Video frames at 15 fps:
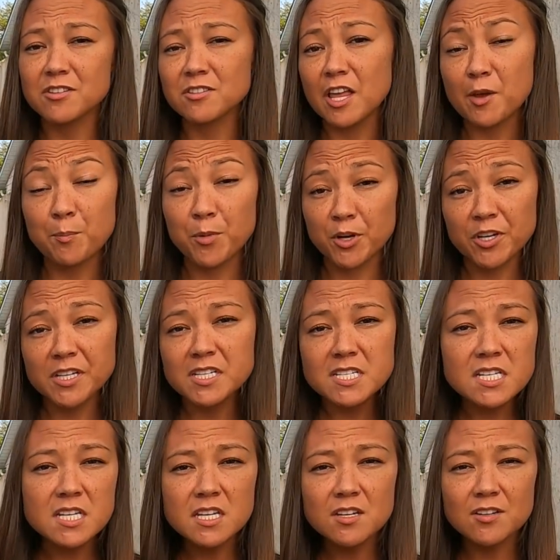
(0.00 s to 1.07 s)
They're like
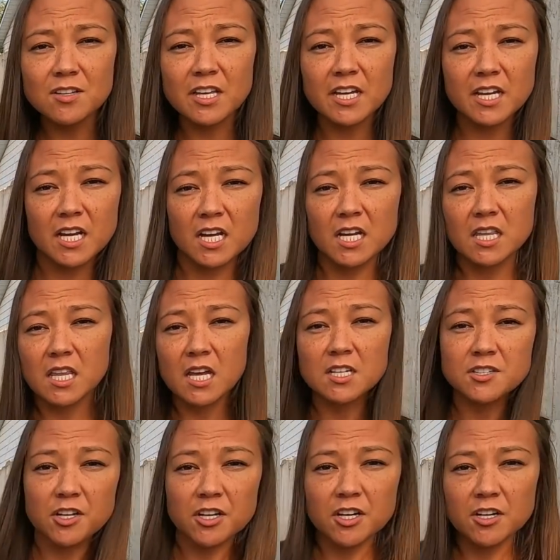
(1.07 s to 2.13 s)
burgundy or like kind of
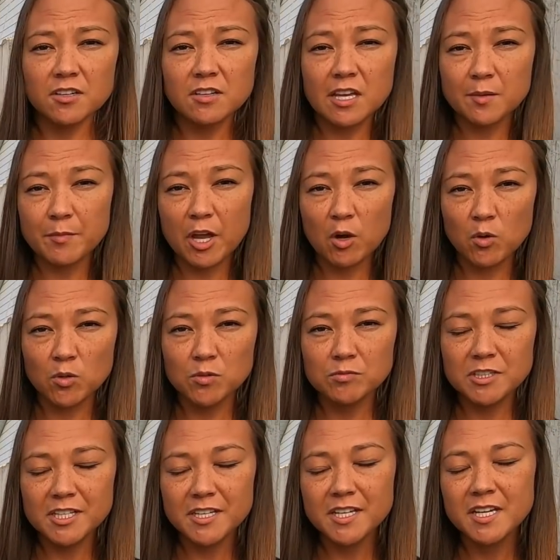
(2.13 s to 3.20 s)
that darker, like my old
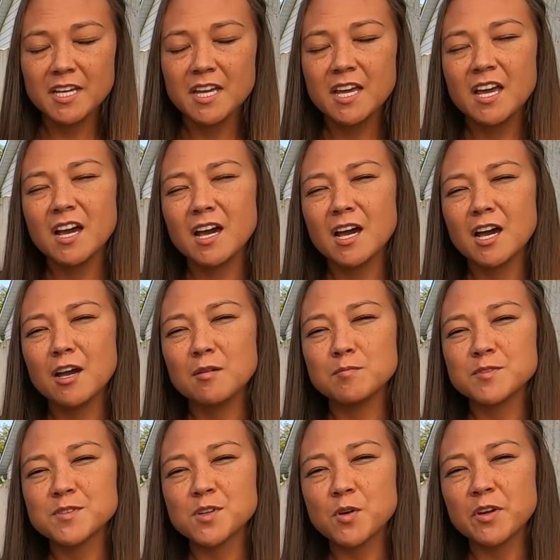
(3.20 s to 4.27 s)
one.
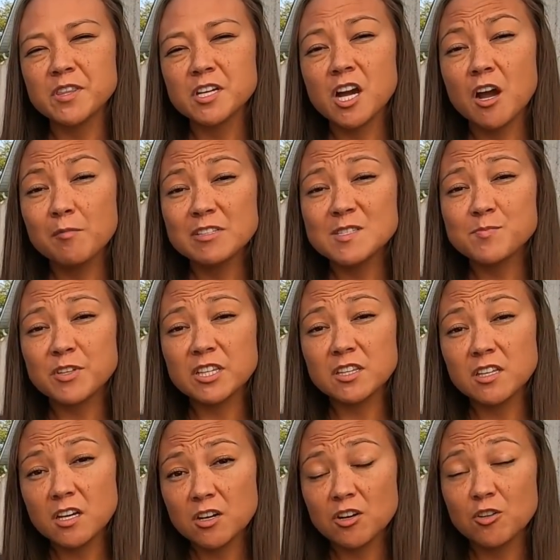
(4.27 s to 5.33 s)
So in the comments
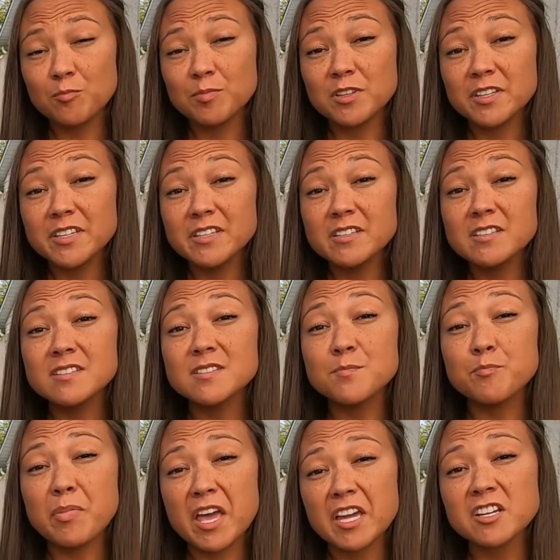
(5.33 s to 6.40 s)
below, please
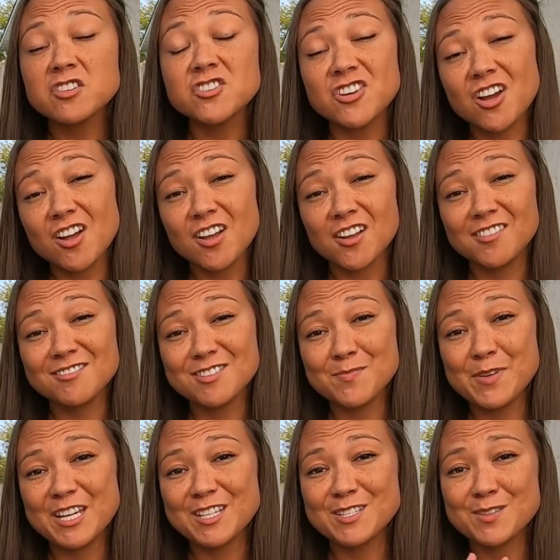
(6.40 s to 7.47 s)
beg Sean to
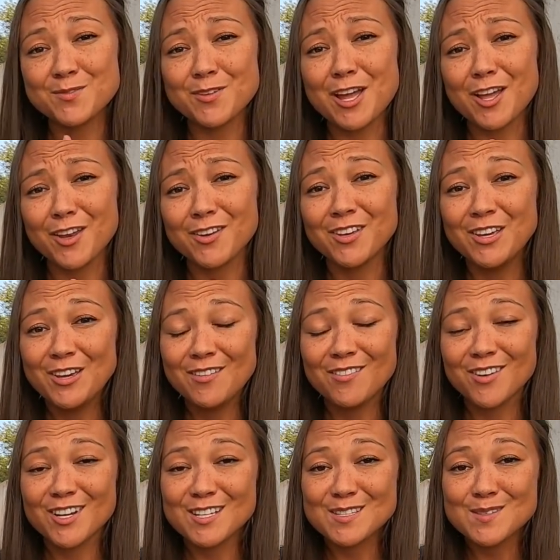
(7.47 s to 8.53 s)
paint it red
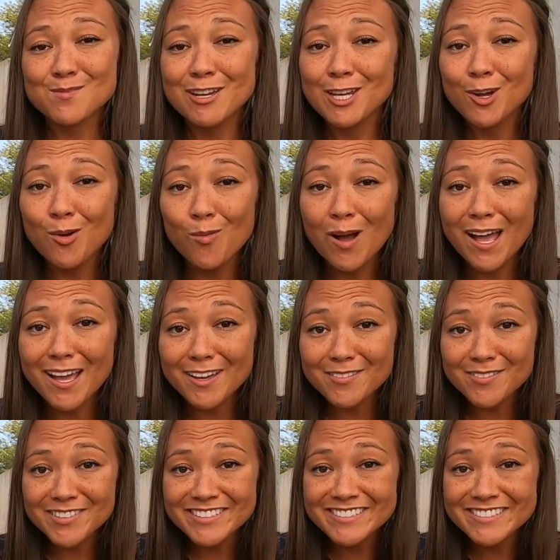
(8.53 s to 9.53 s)
for his sweet old wife.